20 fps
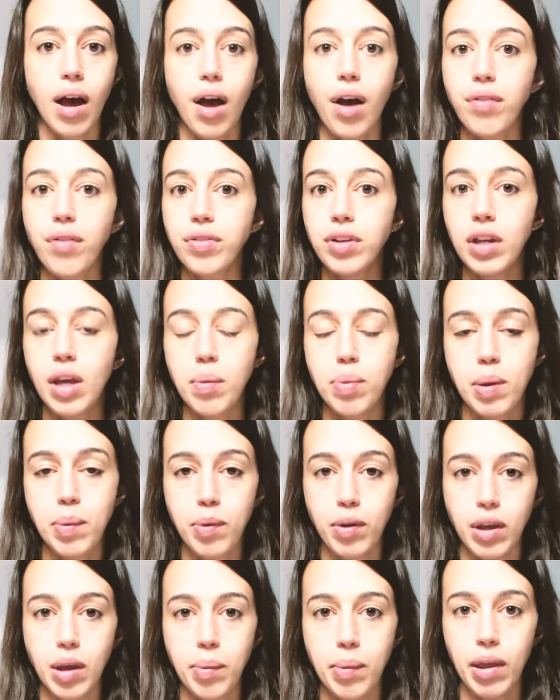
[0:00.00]
I often get
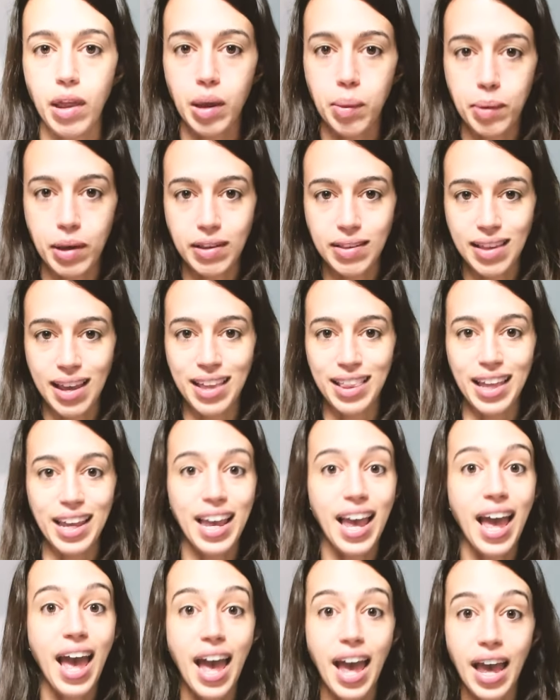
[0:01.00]
people emailing me saying
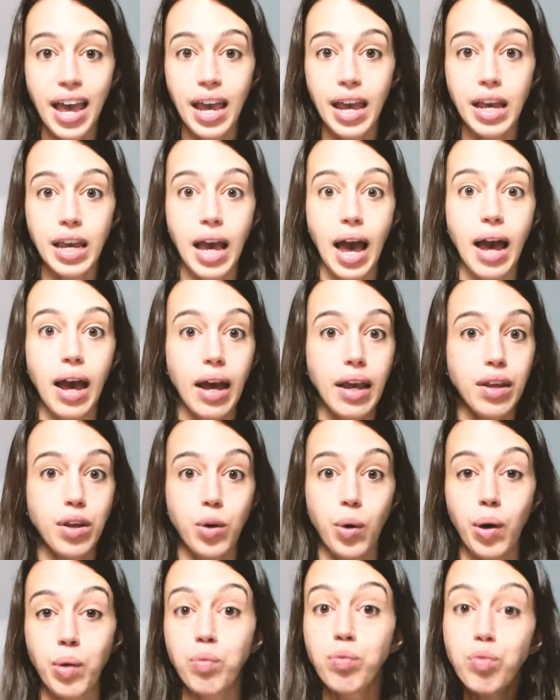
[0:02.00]
like, hey,
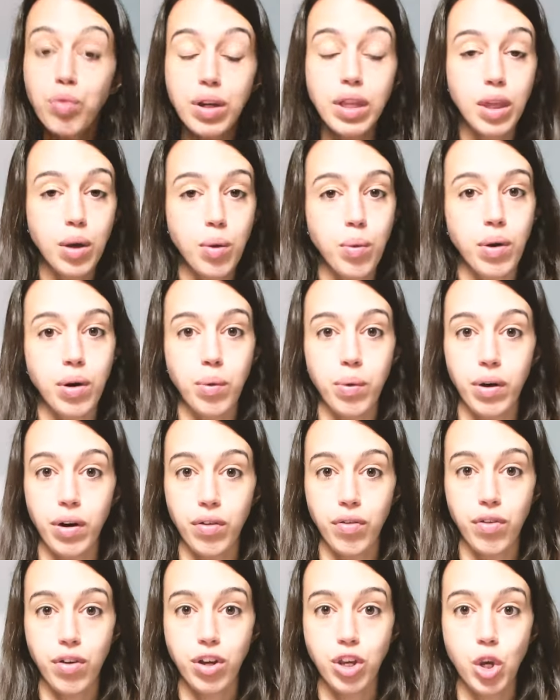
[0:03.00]
I really want to
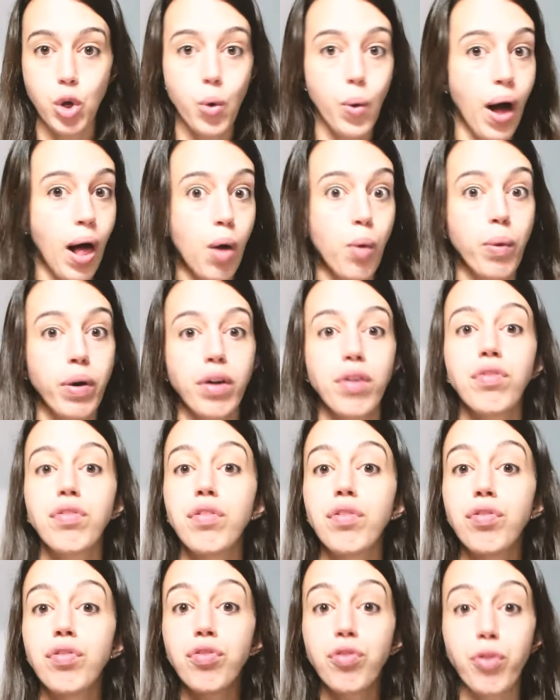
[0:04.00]
work for you. I'll work
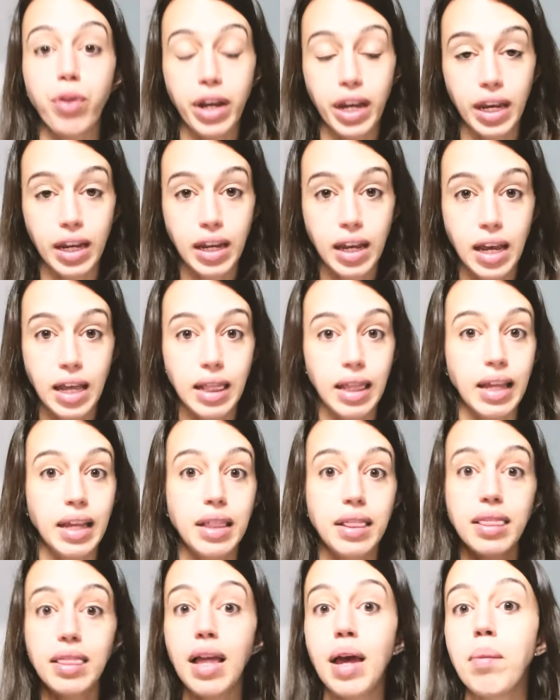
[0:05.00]
for free.
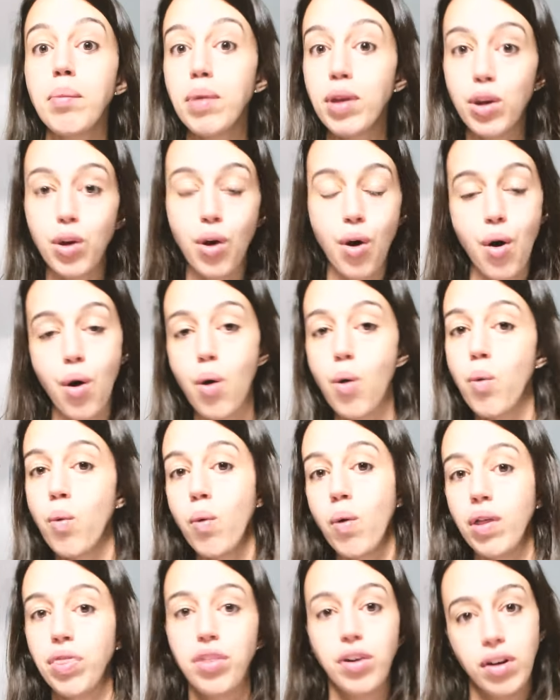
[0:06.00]
Like, let me know
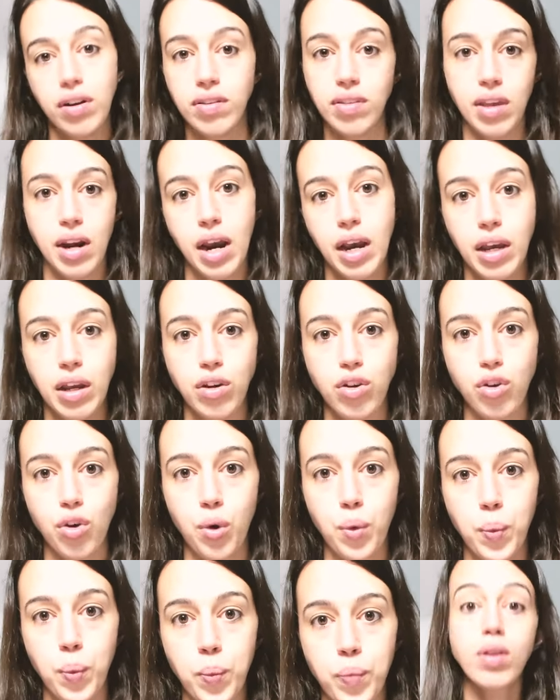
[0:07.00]
what there is that I can
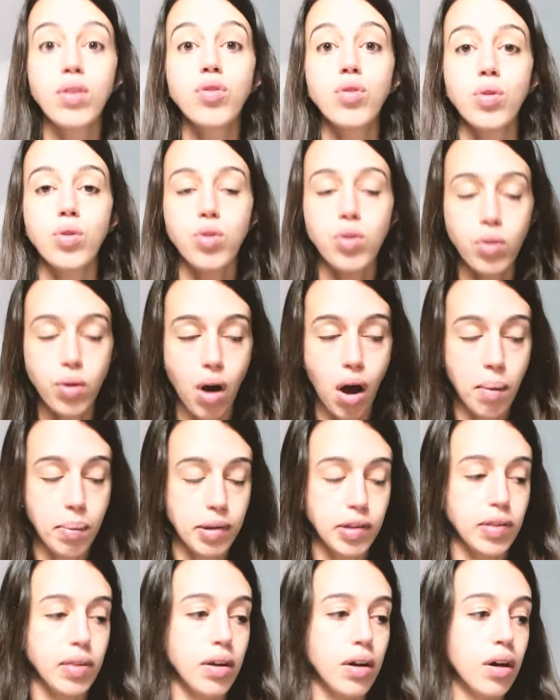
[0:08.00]
do. So 2
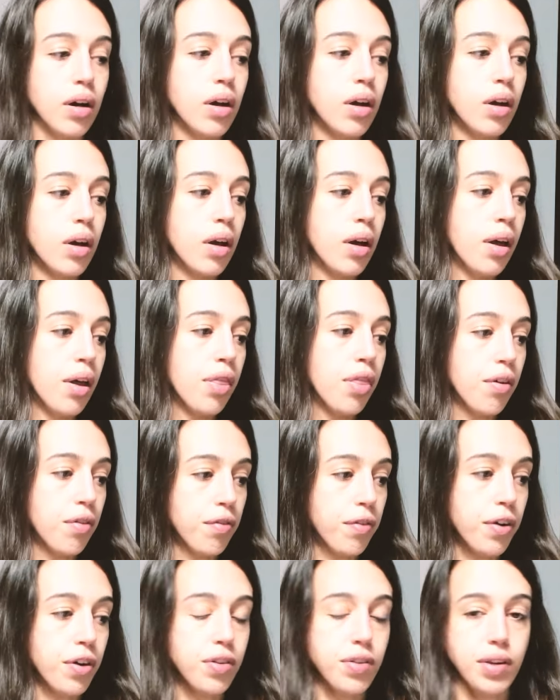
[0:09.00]
comments there. The
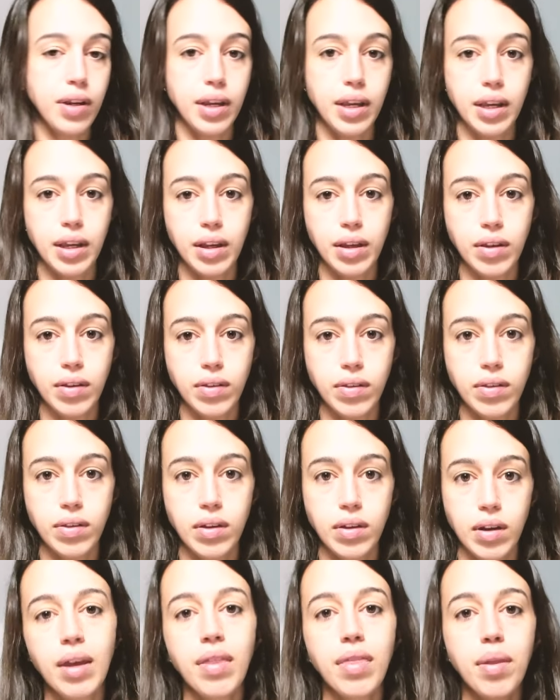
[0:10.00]
first
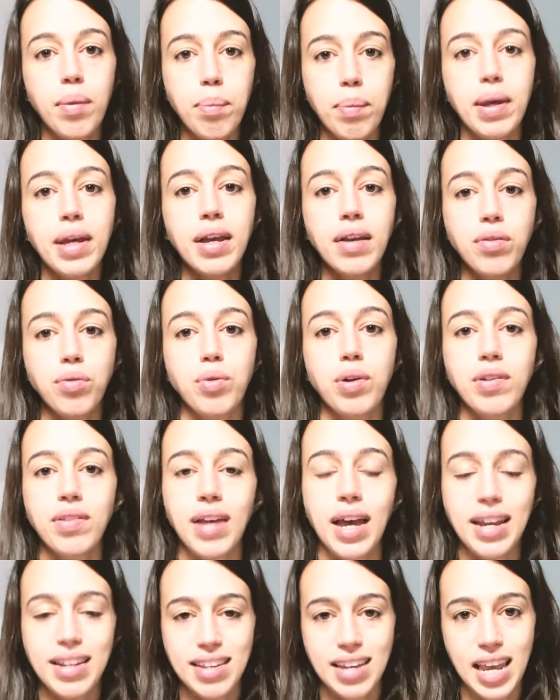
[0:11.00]
is the biggest
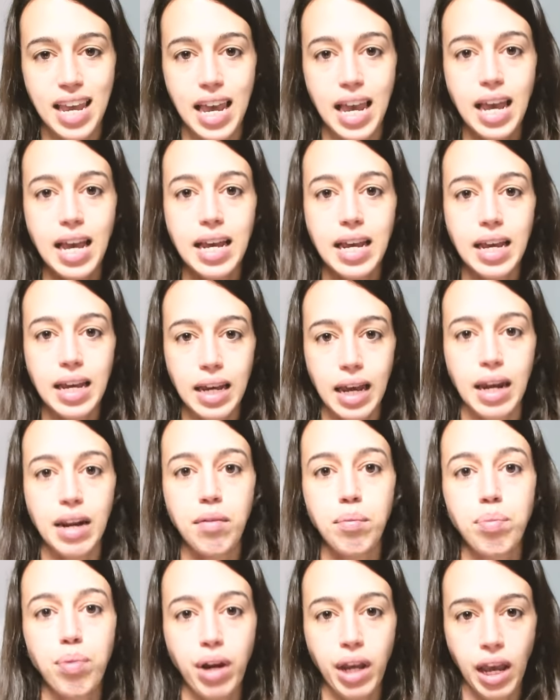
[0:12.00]
risk I take in kind
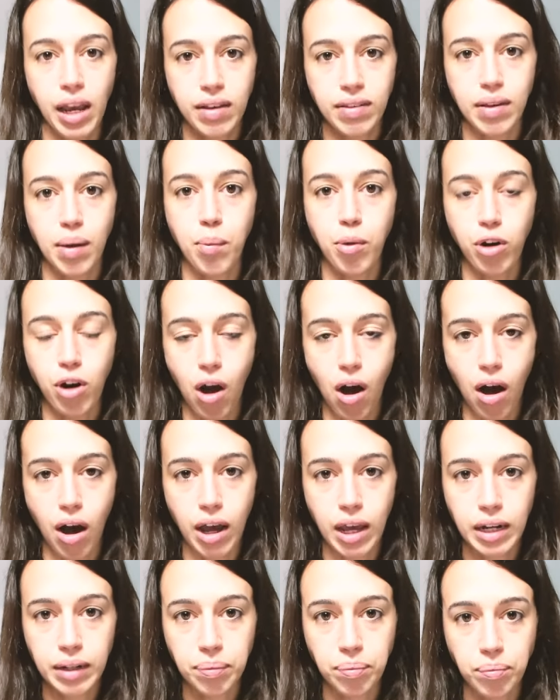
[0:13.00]
of bringing someone
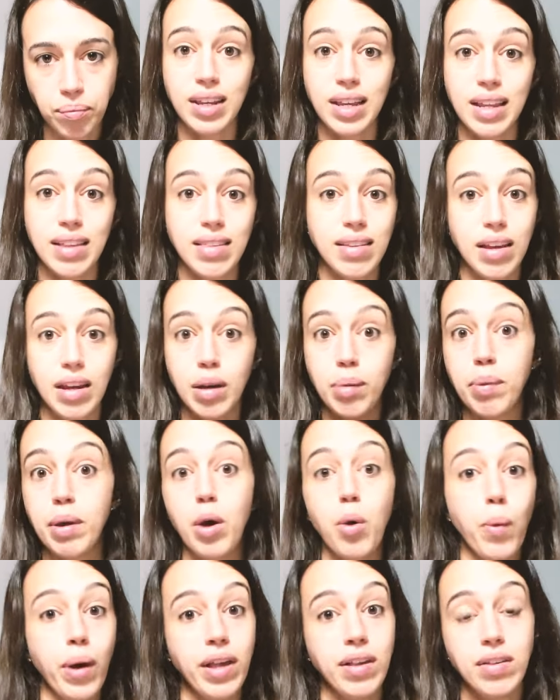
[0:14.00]
on, it's going to
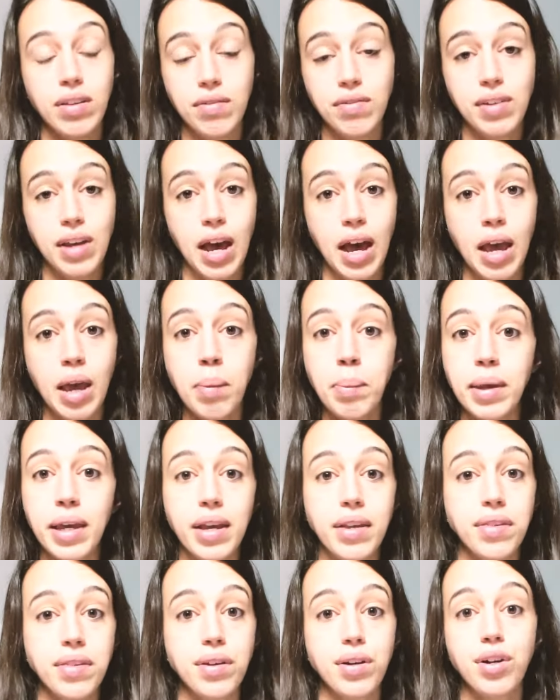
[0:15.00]
be a waste of time
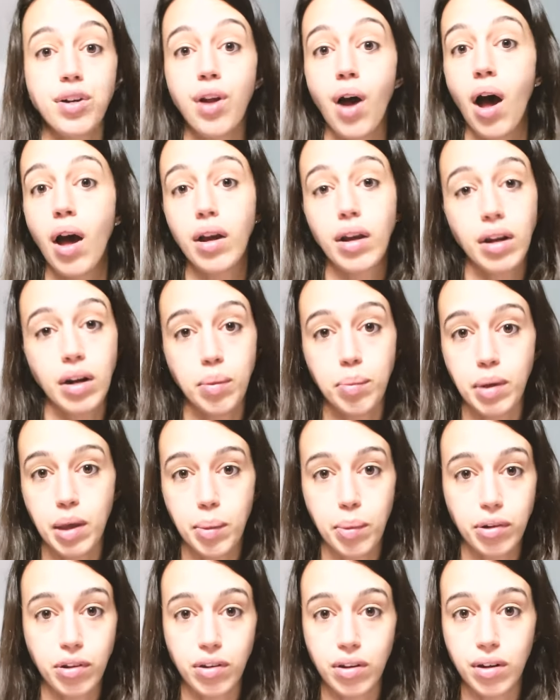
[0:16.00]
because they're not going to be
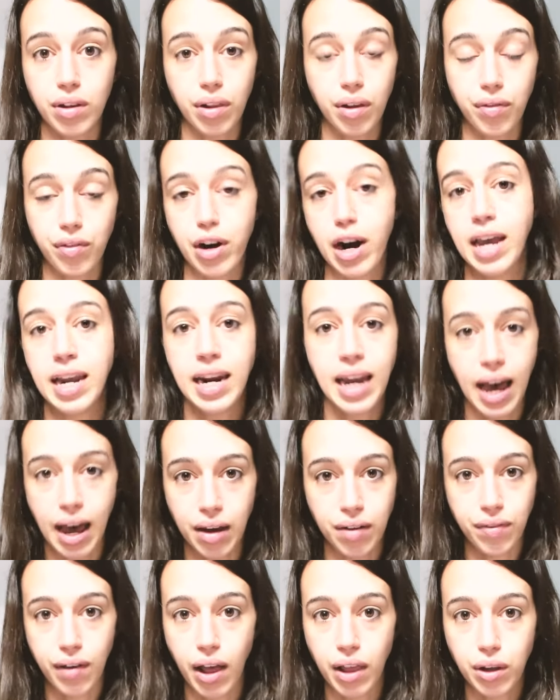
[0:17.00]
able to deliver and
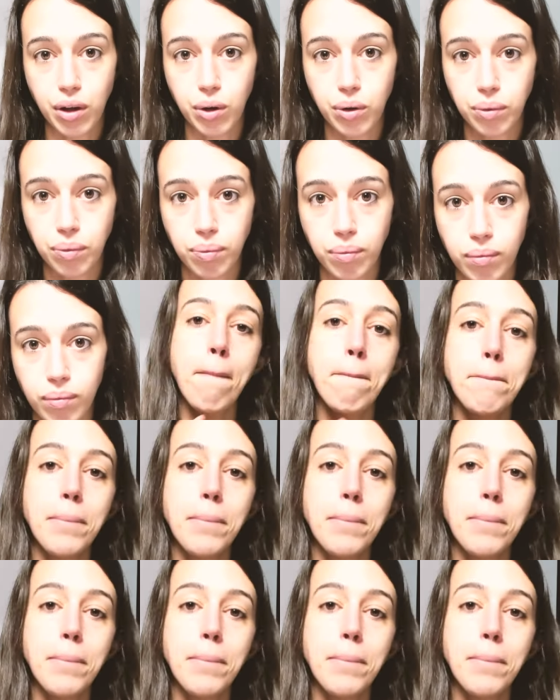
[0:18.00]
add value.